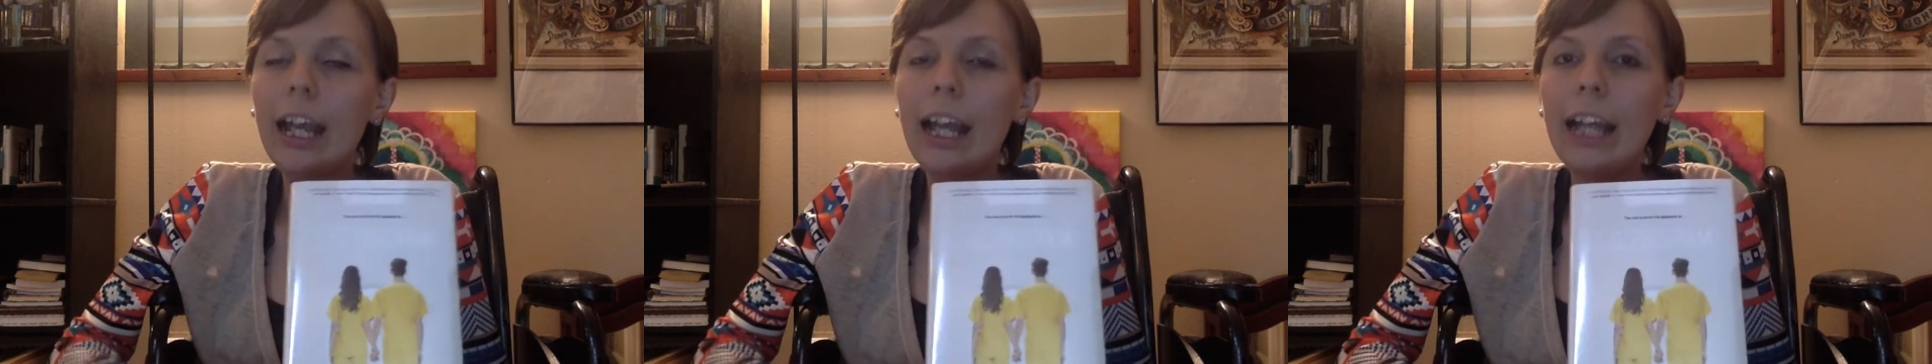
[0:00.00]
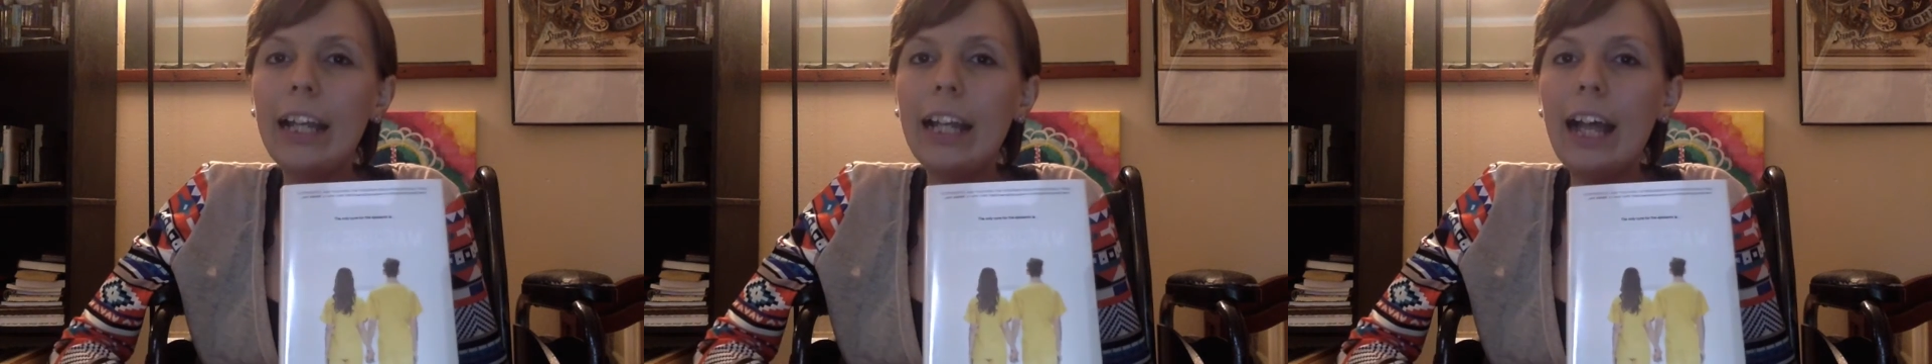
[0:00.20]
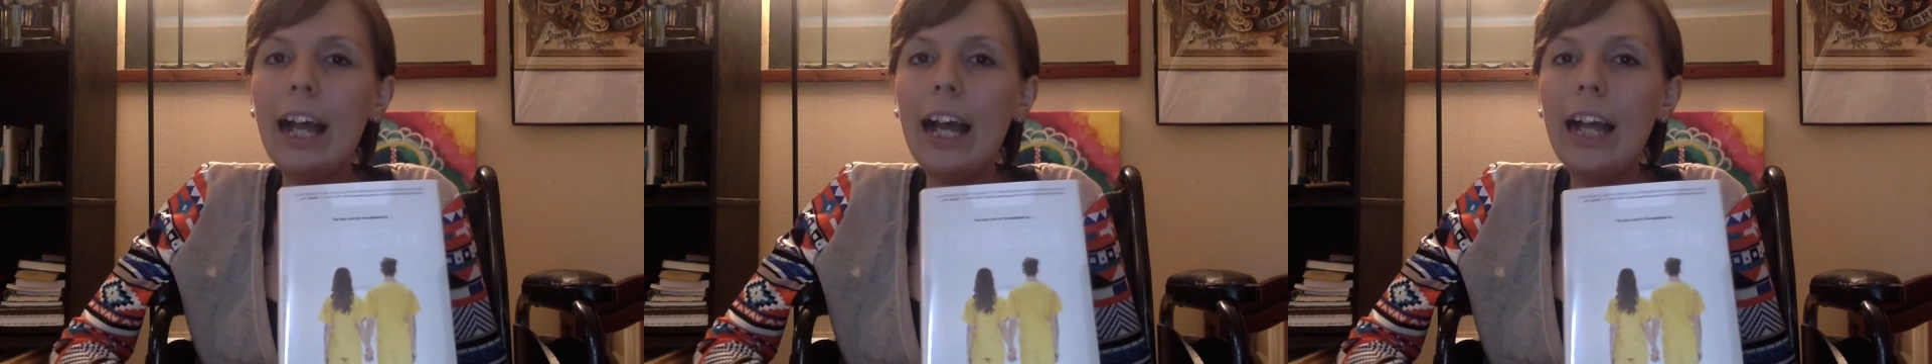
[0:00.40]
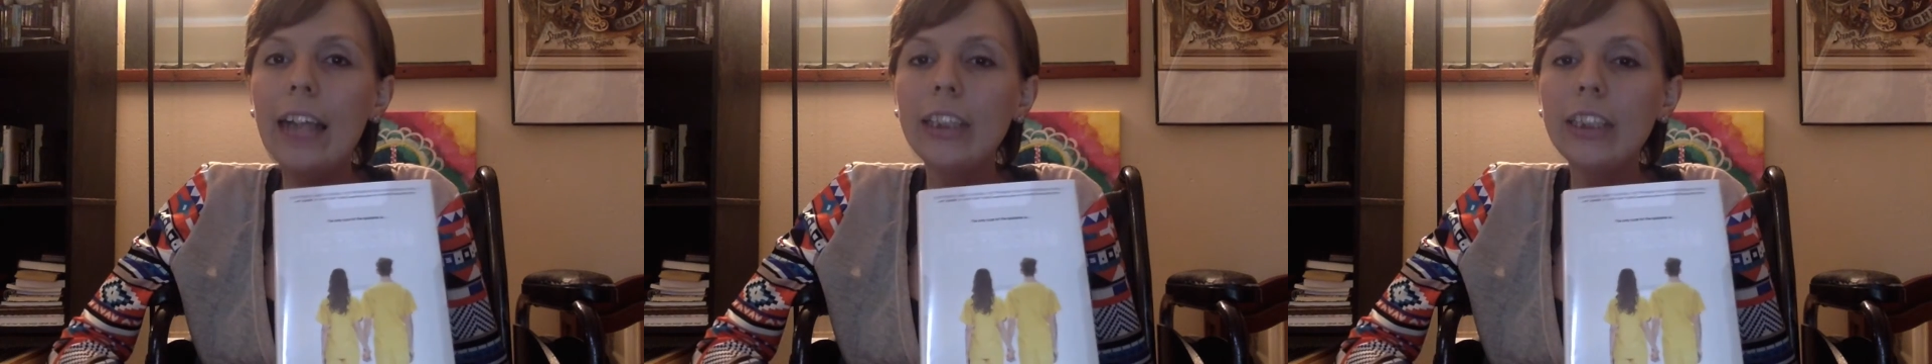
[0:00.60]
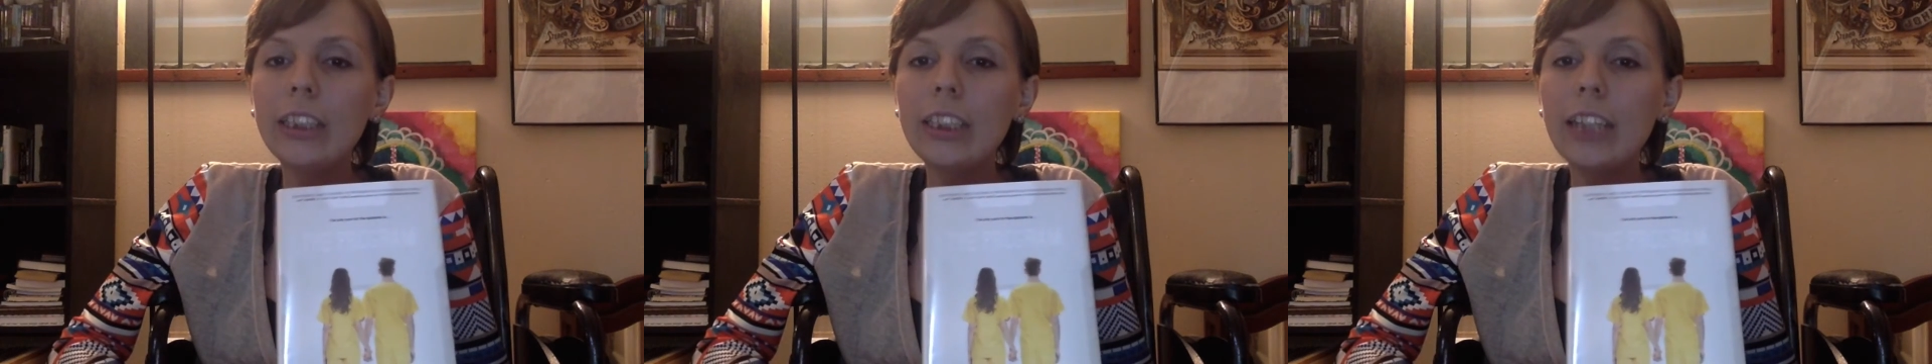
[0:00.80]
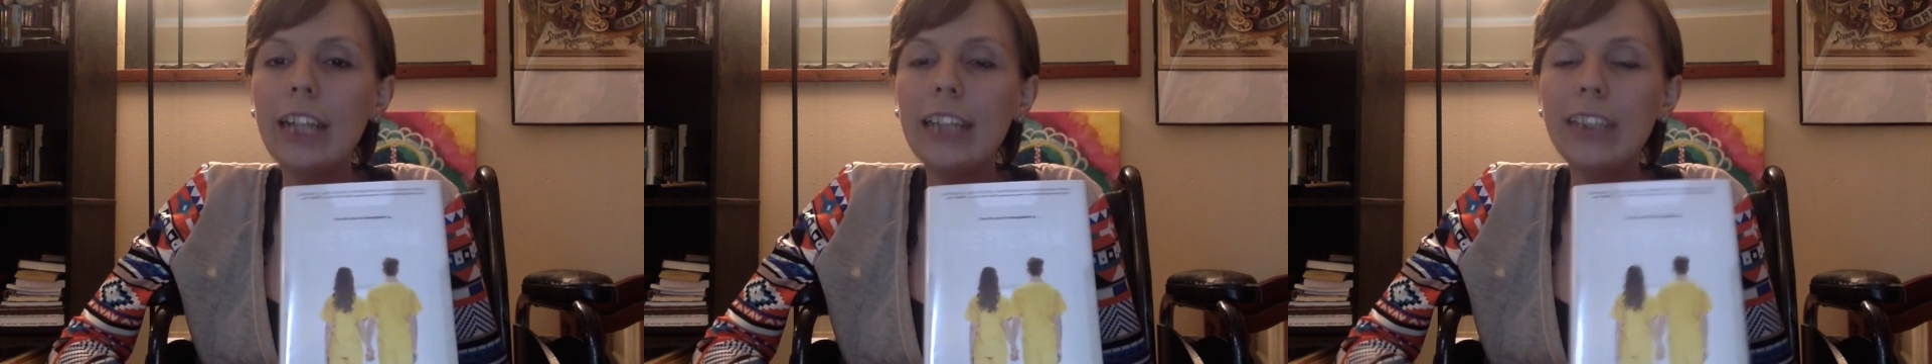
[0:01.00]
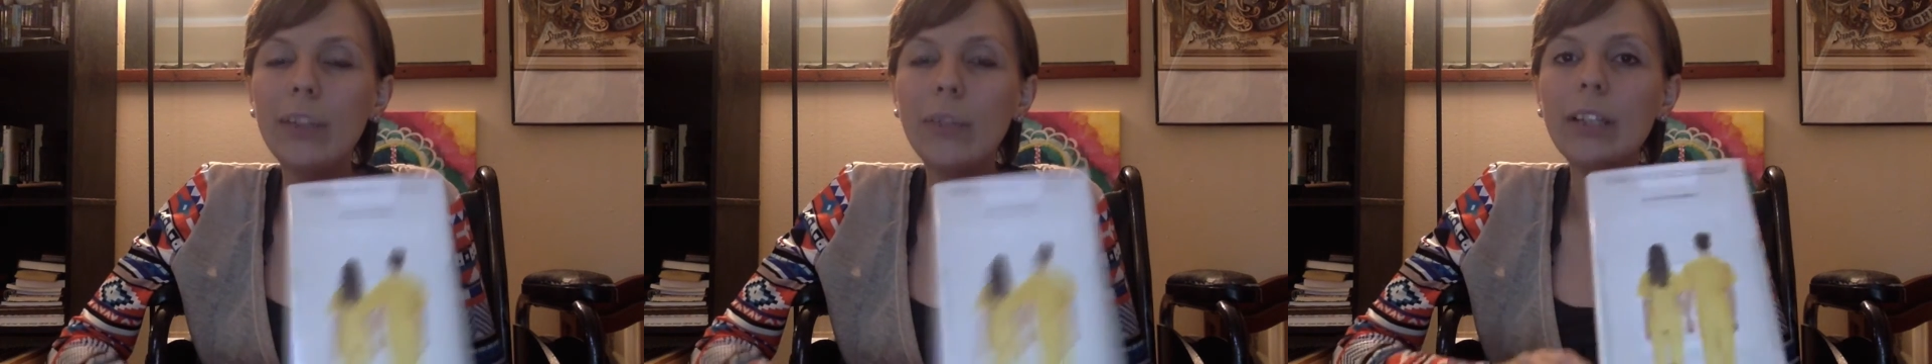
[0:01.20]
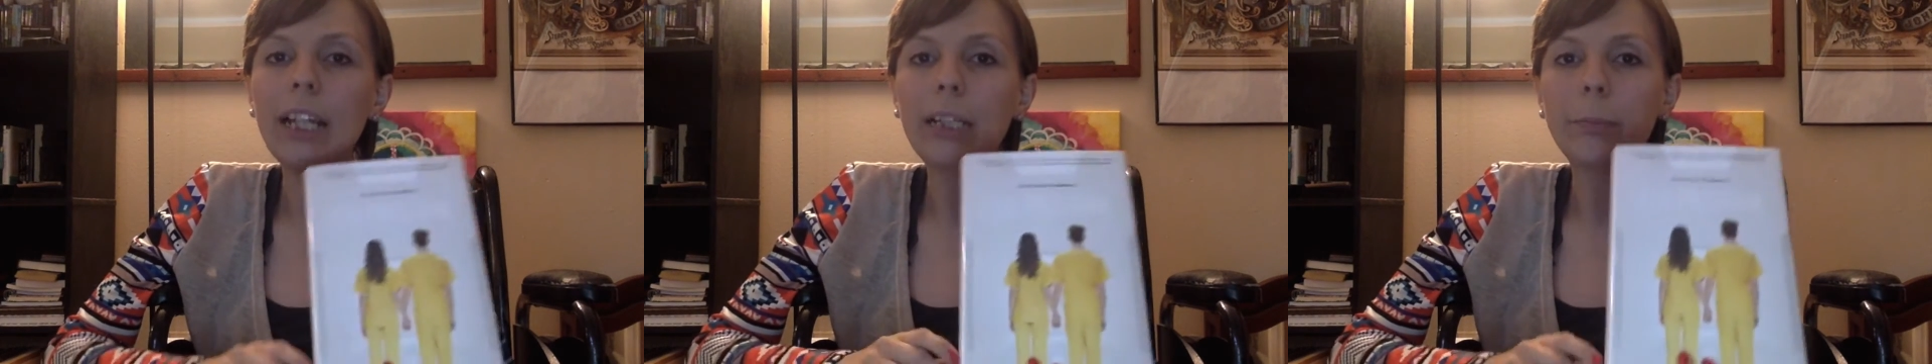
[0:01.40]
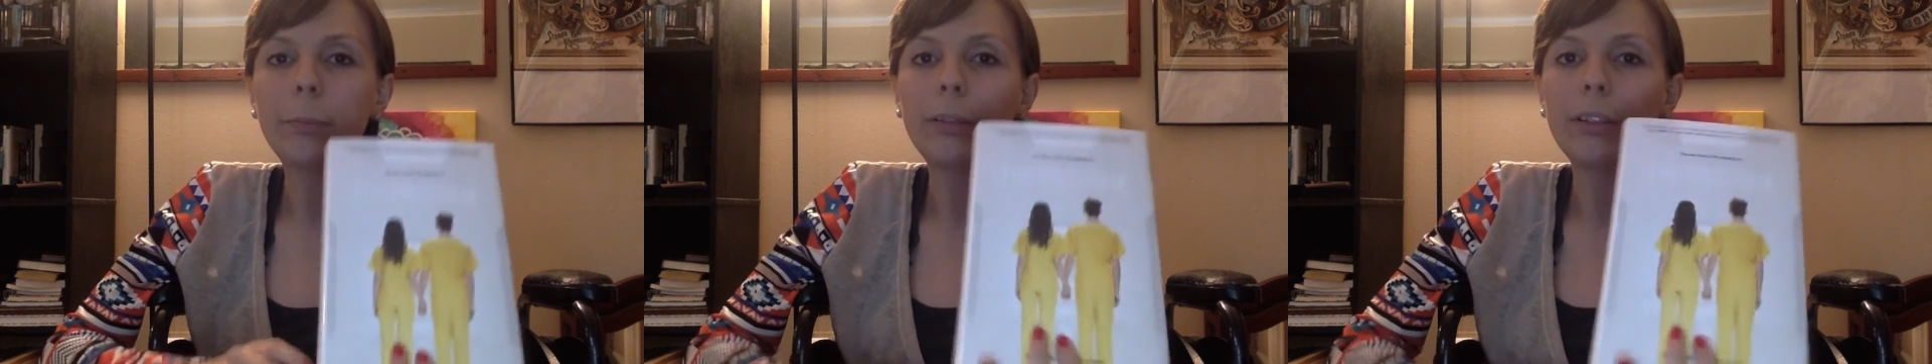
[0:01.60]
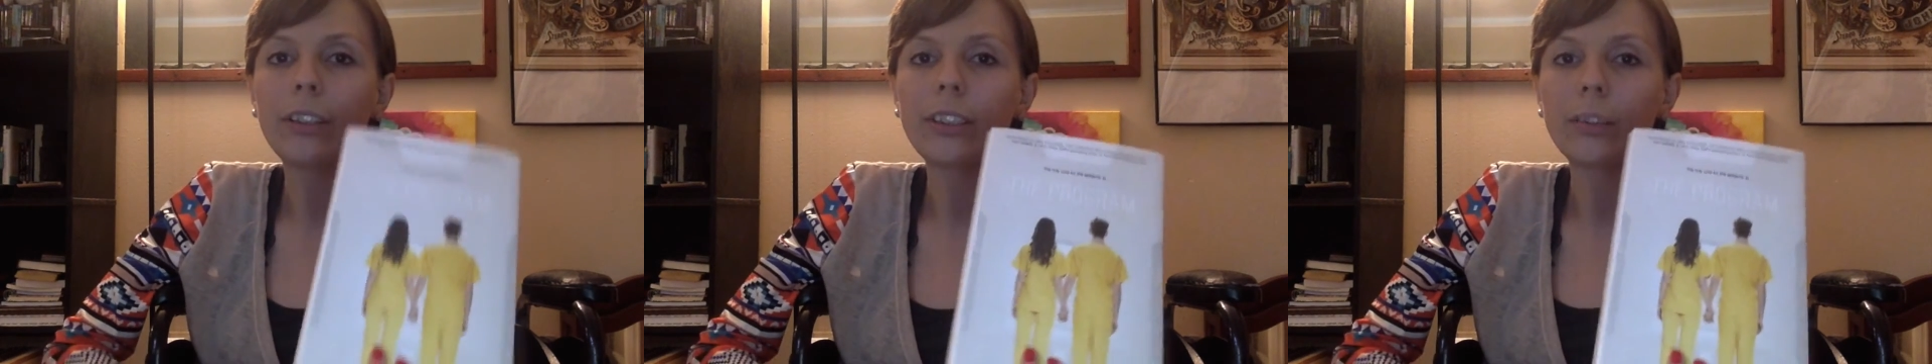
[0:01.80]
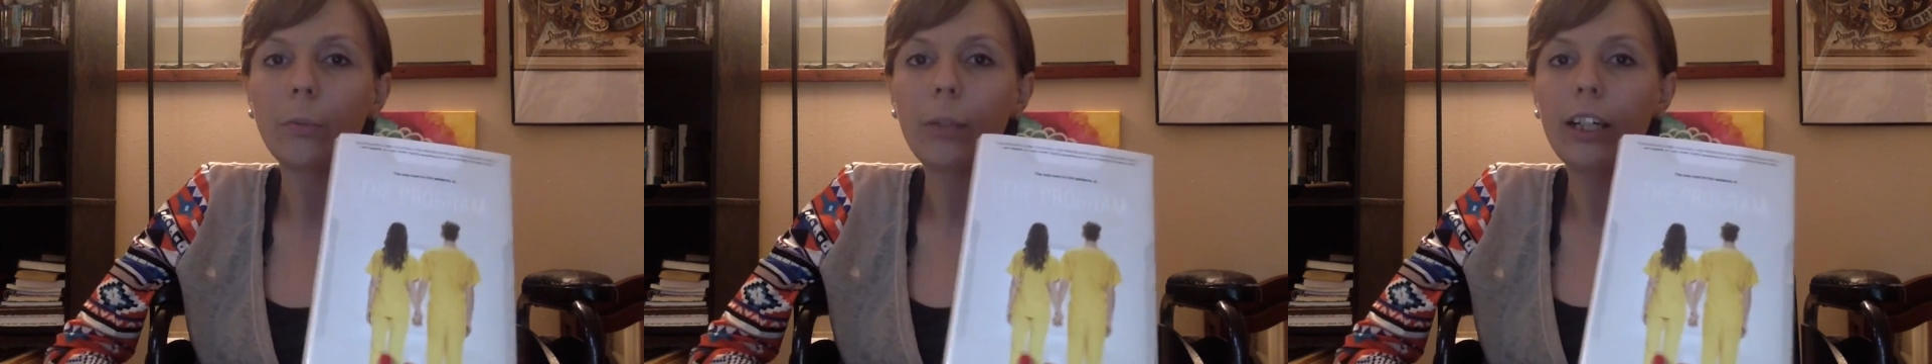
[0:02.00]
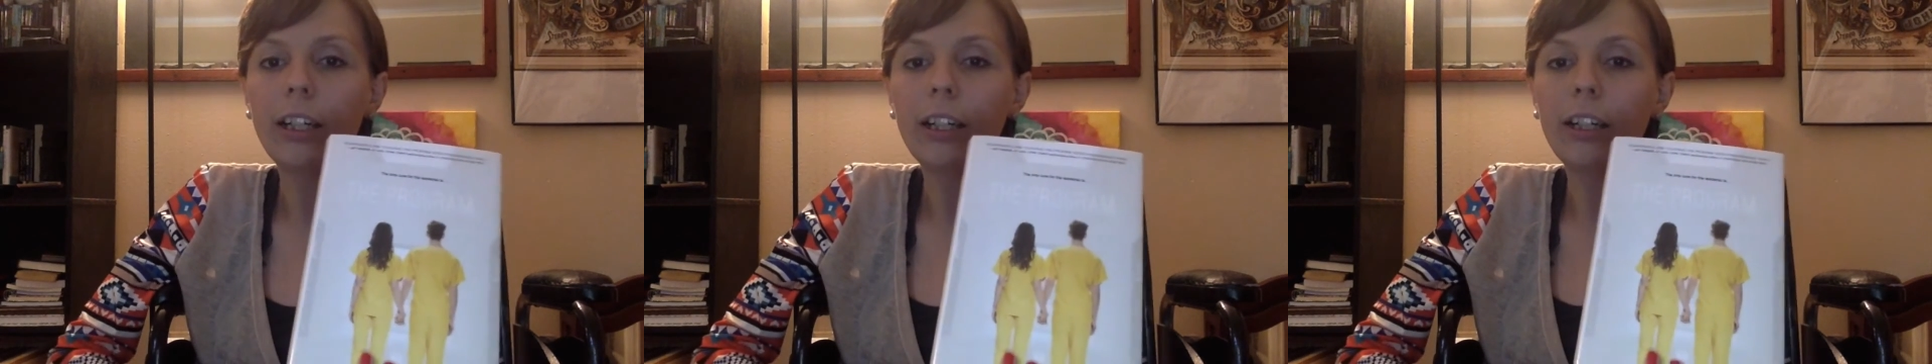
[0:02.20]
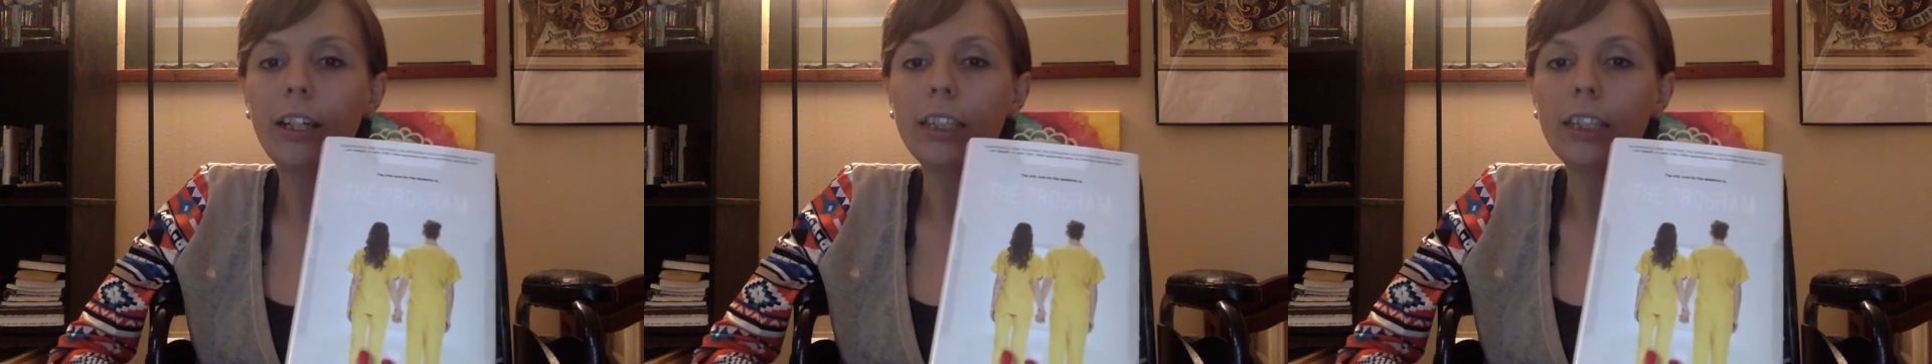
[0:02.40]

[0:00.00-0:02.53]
And I don't like books where,